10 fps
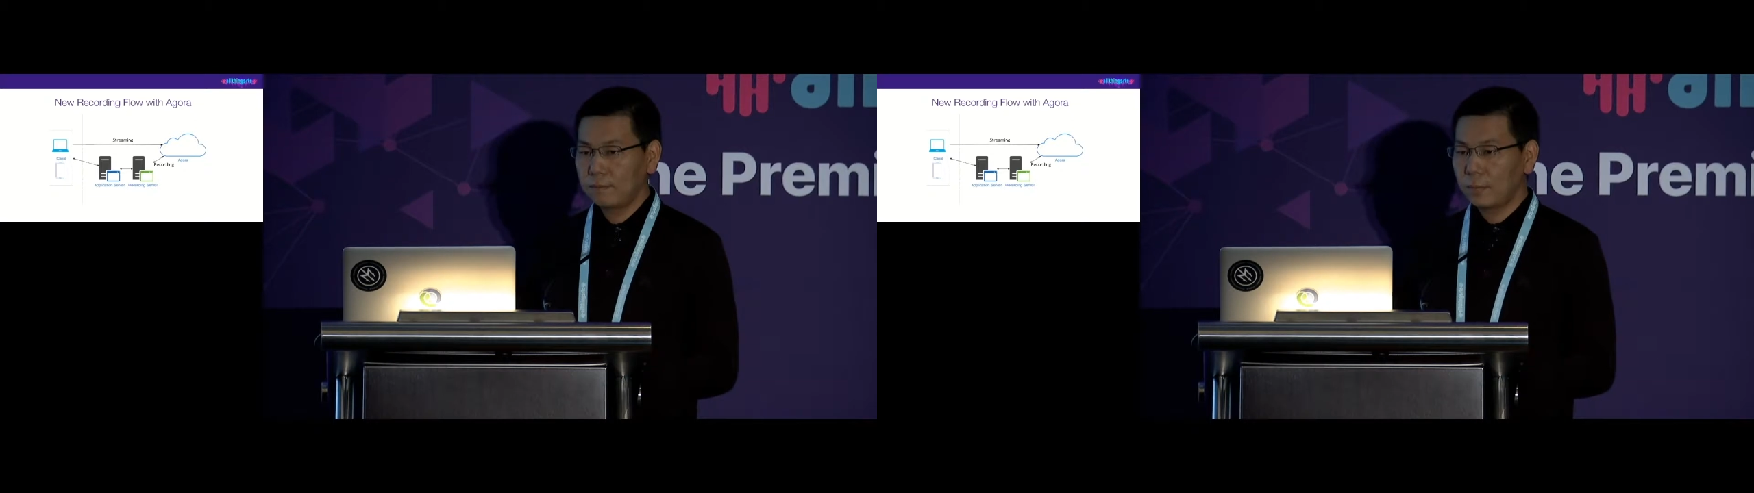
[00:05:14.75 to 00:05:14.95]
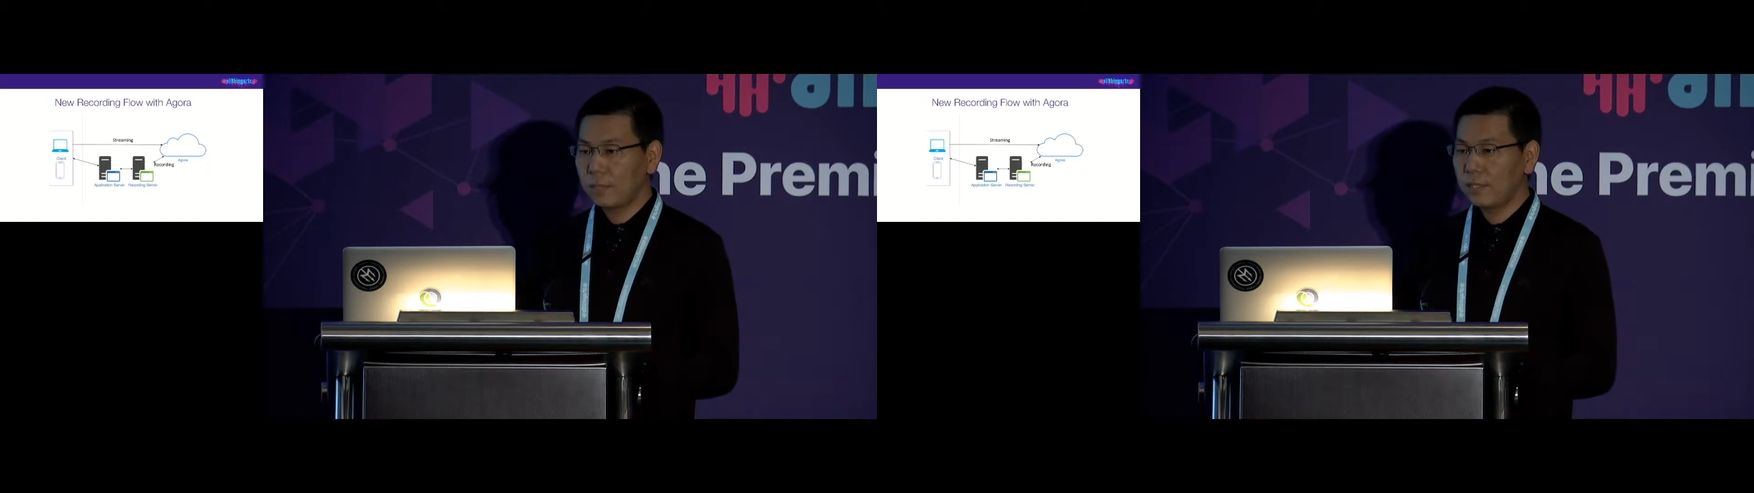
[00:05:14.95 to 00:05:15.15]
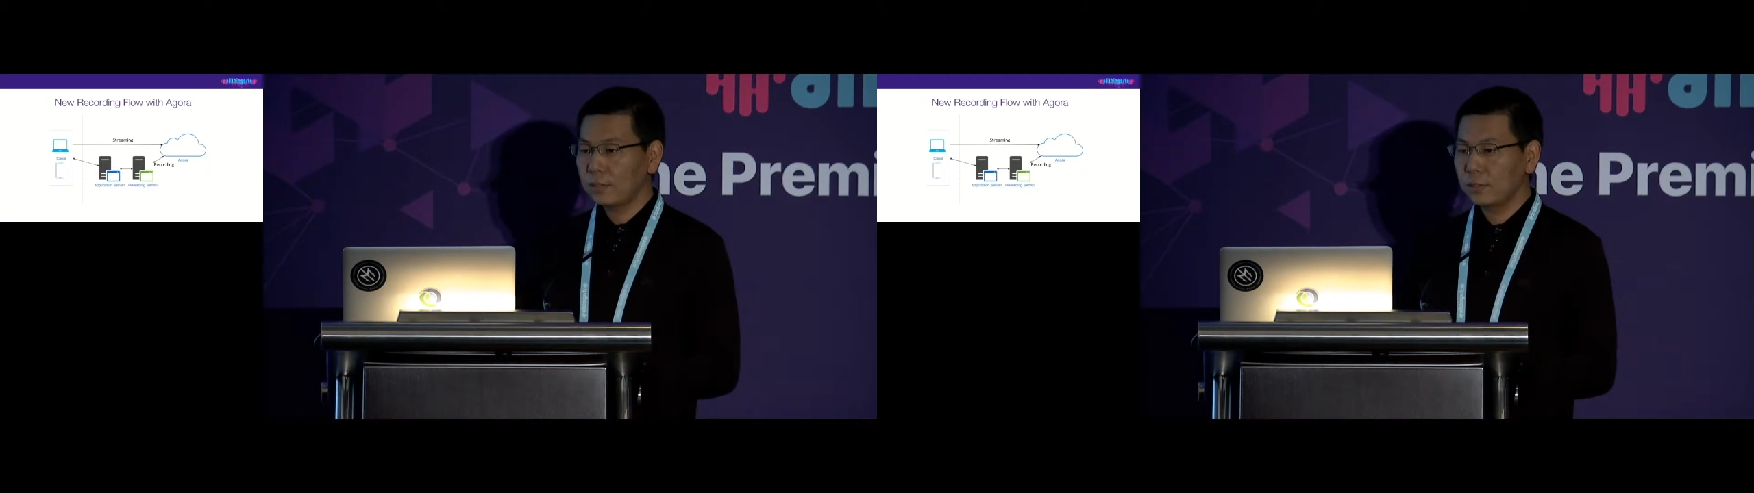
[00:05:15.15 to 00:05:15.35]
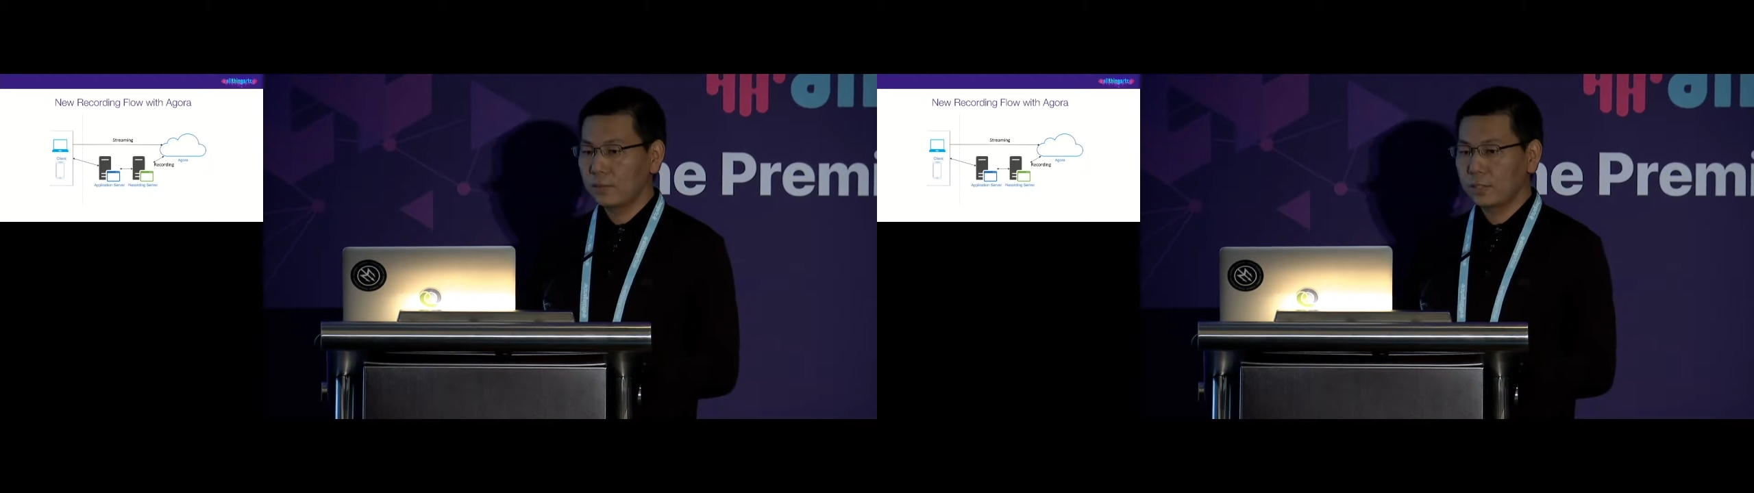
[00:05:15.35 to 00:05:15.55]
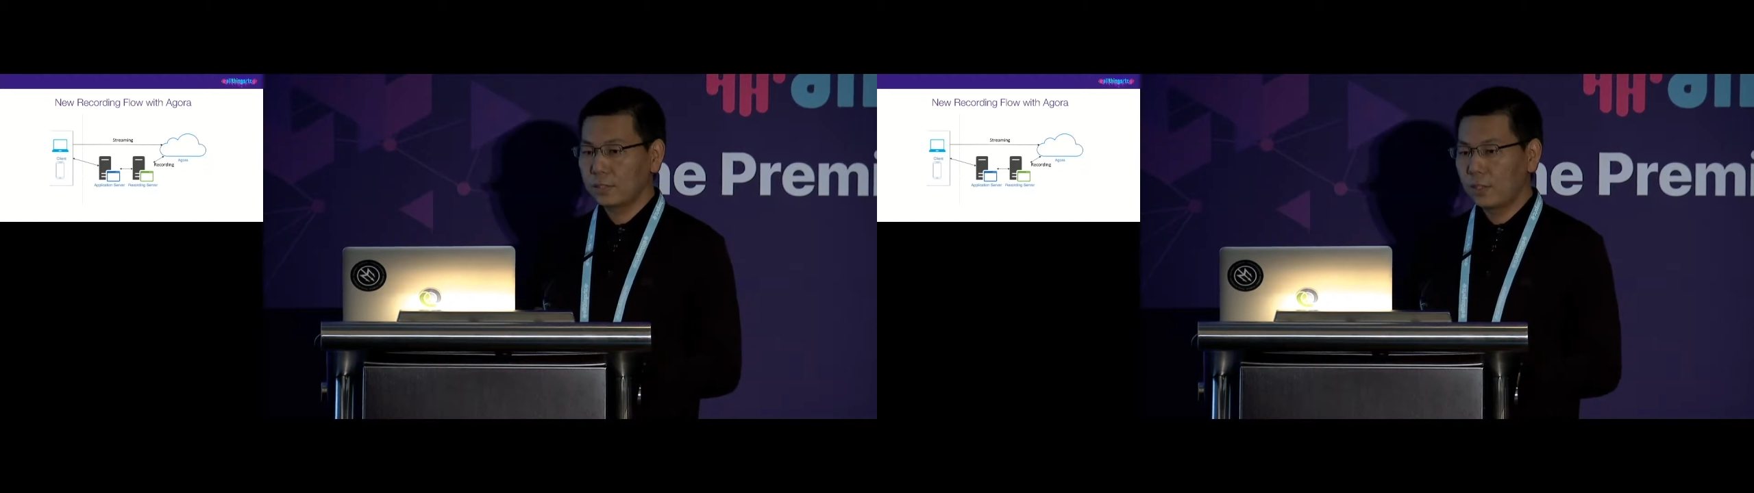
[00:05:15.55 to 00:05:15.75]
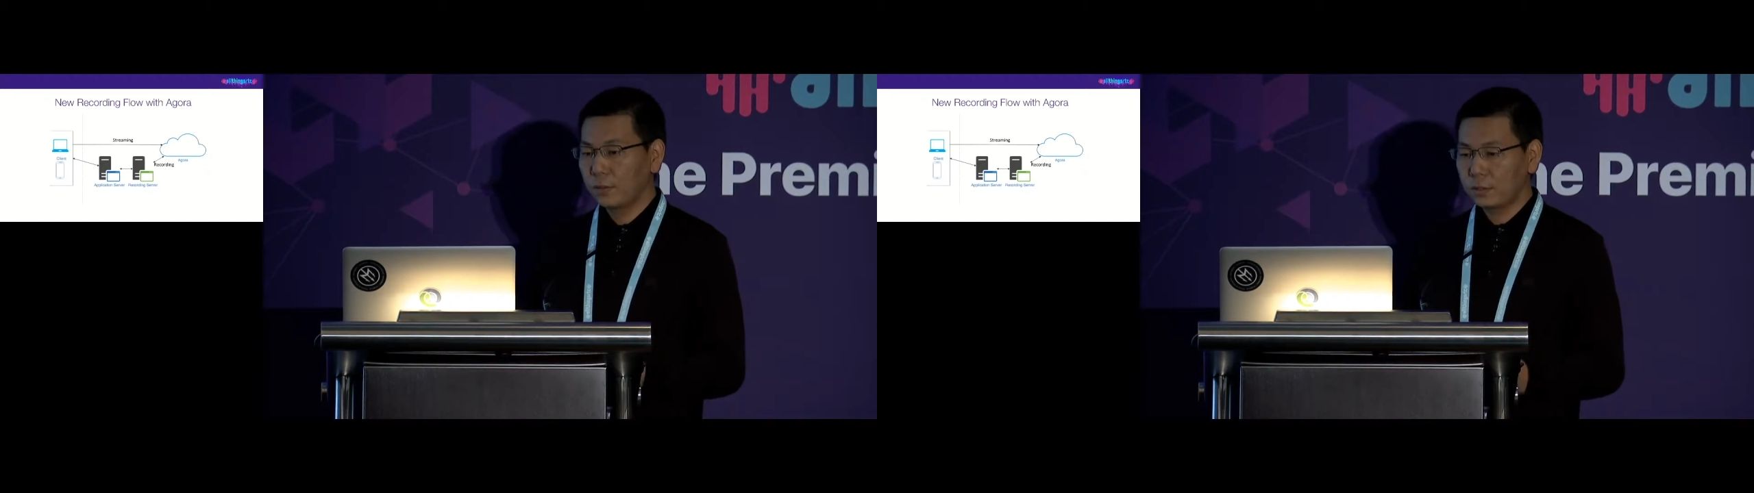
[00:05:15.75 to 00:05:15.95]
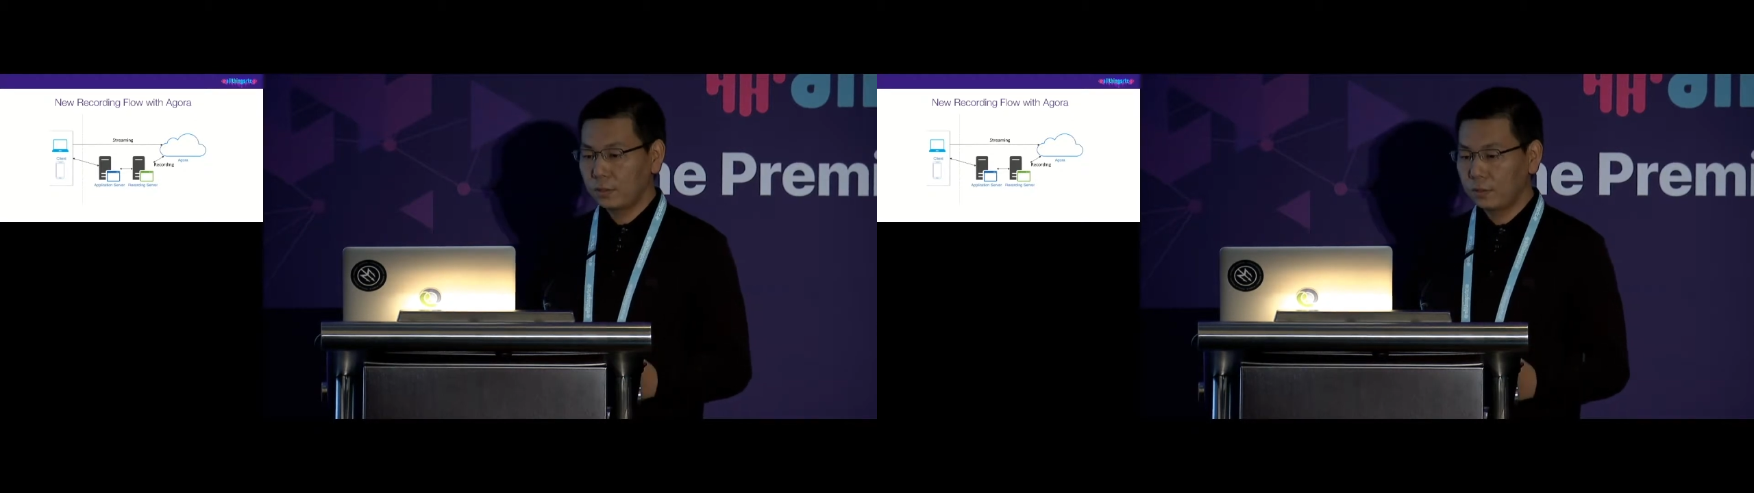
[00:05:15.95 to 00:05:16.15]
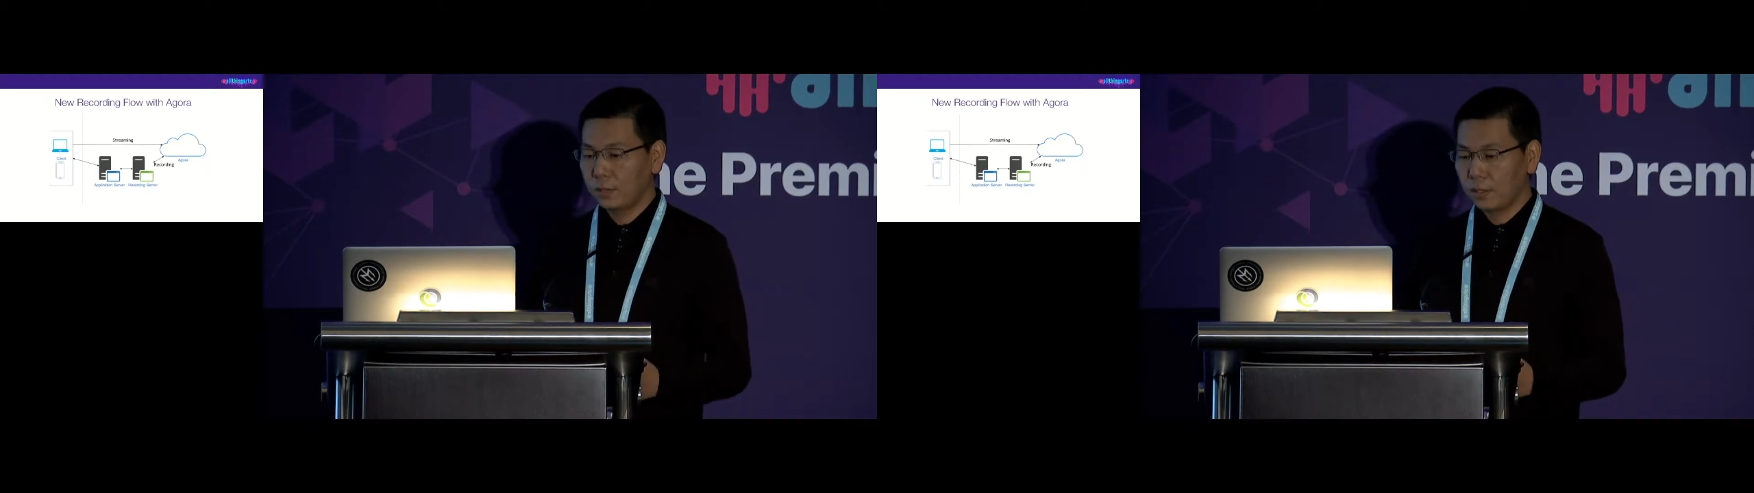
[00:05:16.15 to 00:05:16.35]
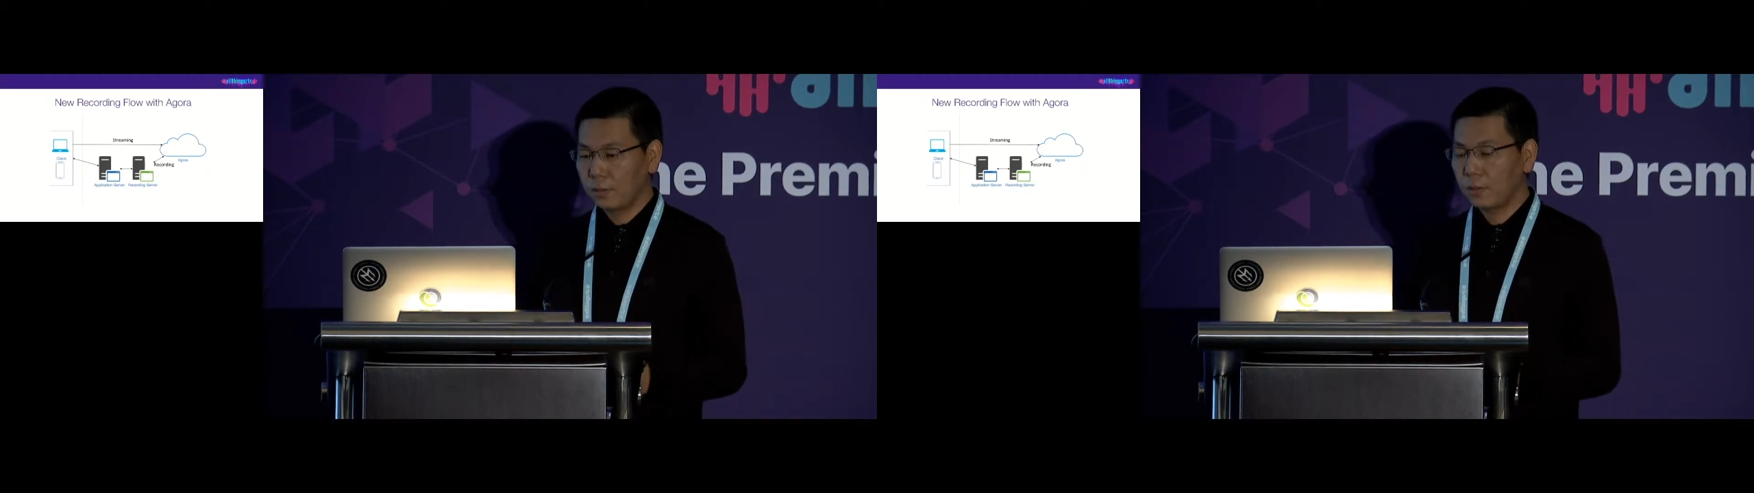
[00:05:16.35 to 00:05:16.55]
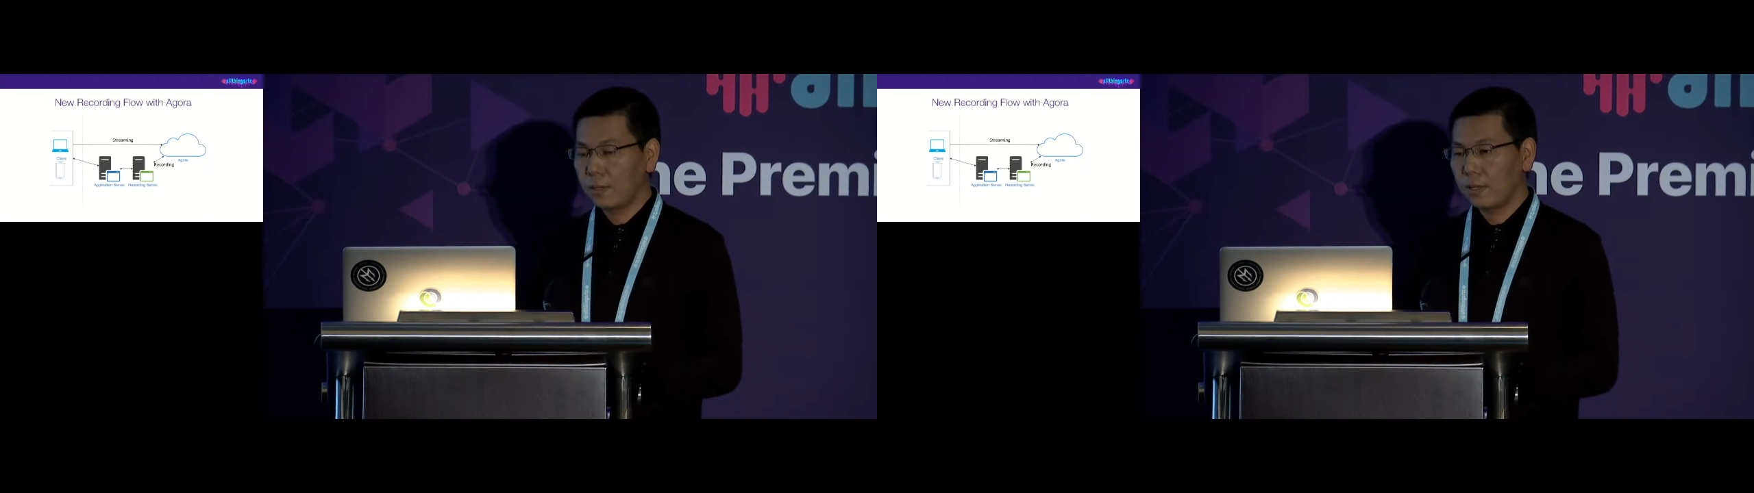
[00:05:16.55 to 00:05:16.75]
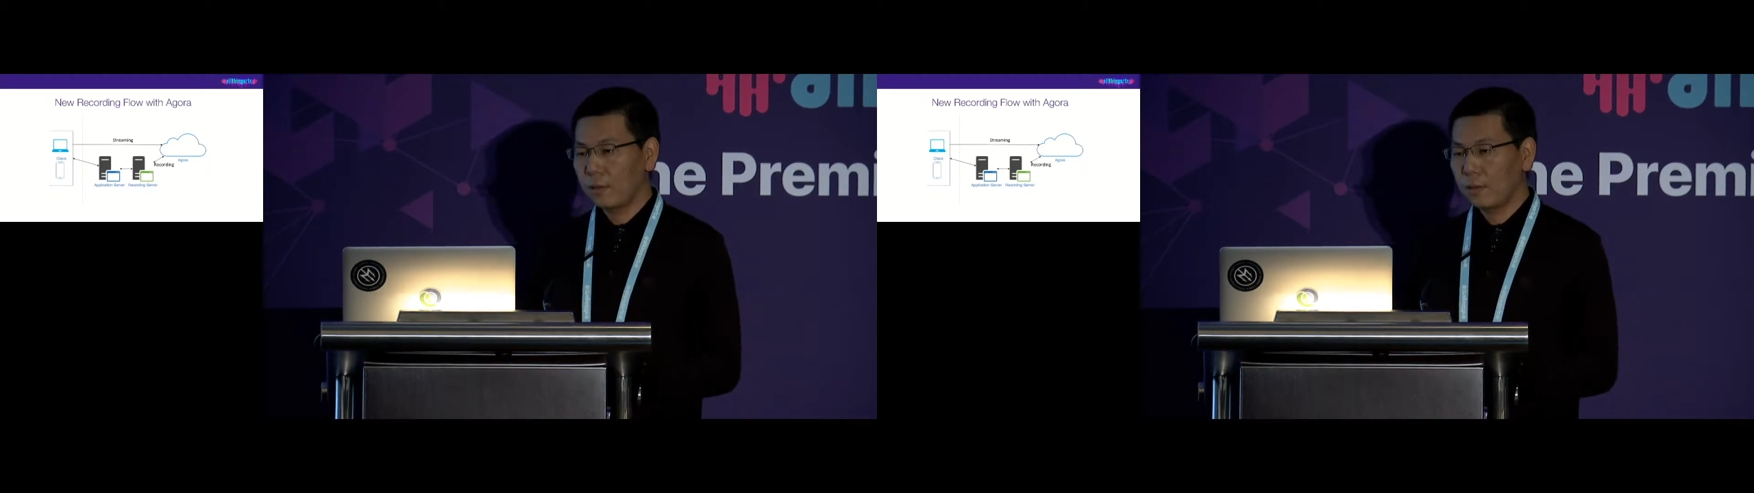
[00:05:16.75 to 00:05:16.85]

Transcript: media server as close to Agora,